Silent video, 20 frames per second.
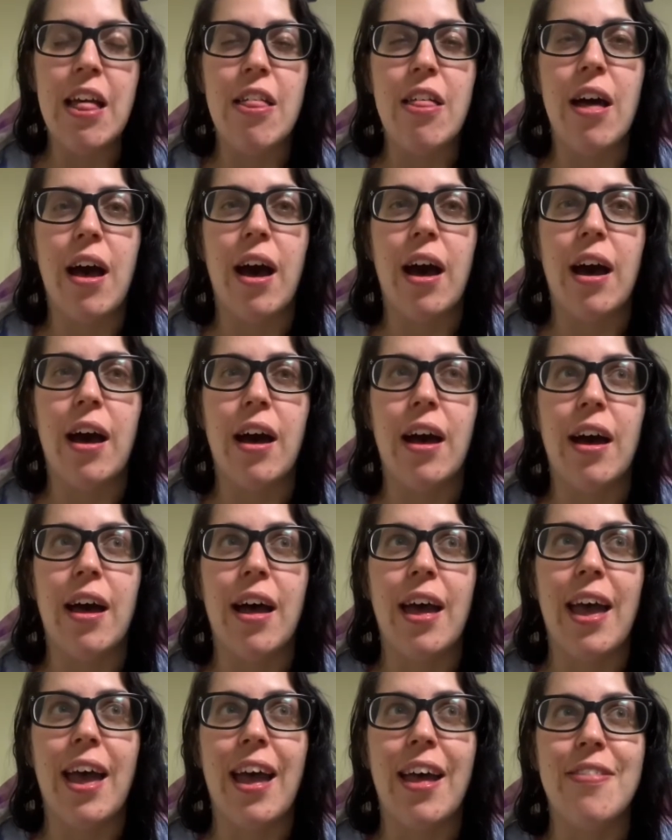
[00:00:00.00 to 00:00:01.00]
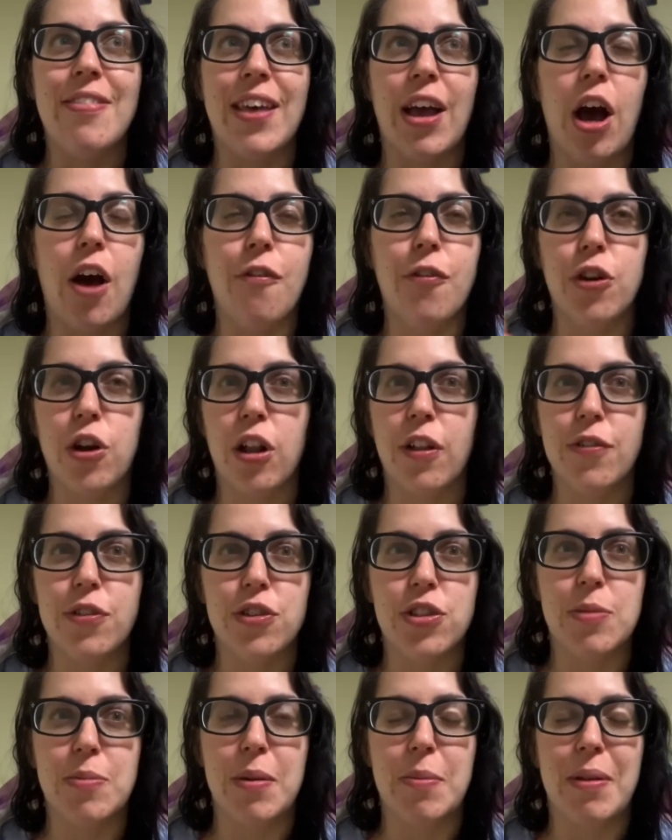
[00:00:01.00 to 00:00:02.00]
And they offered all of those
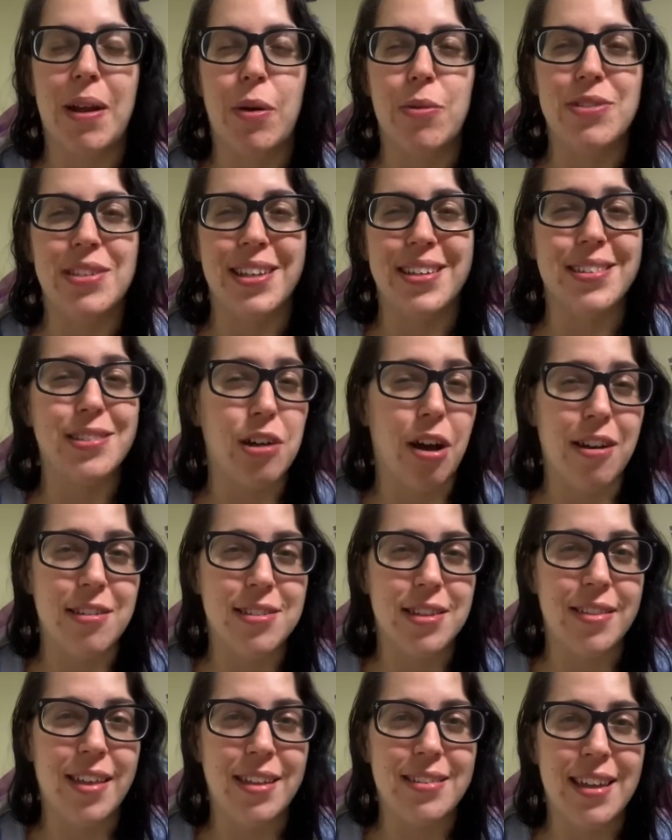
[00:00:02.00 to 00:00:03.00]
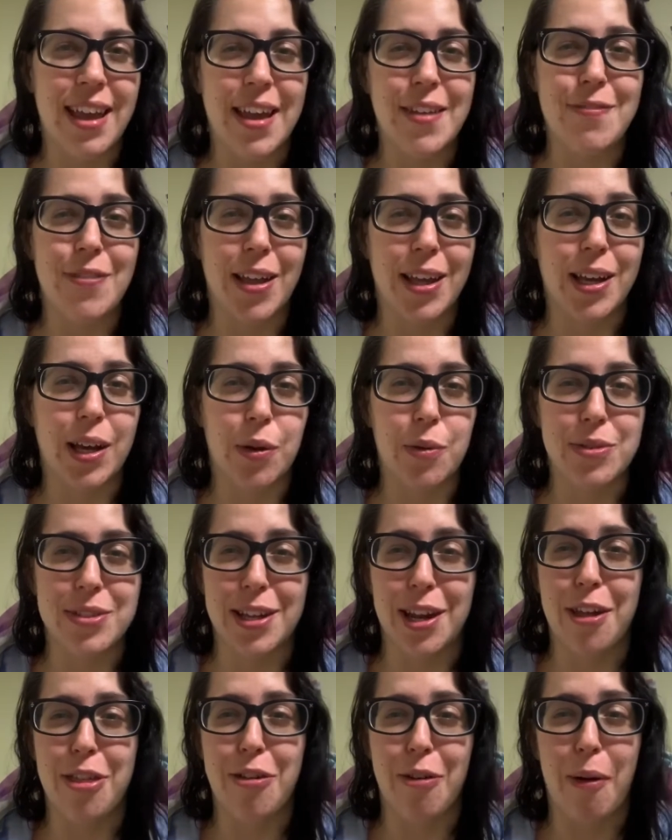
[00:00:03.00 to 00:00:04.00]
to me, but I was exhausted that day and felt like I was
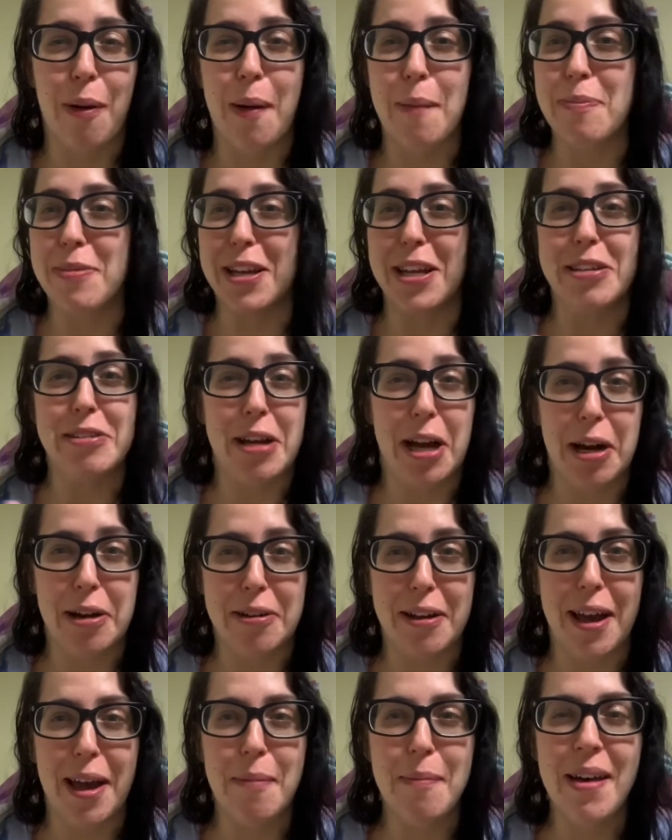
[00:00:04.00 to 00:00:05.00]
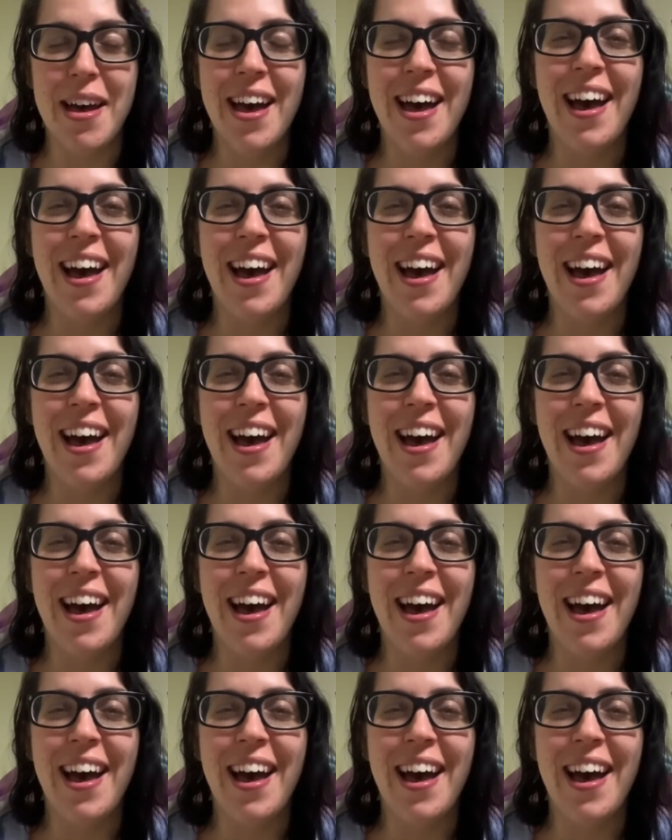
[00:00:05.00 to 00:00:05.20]
gonna throw up the entire time.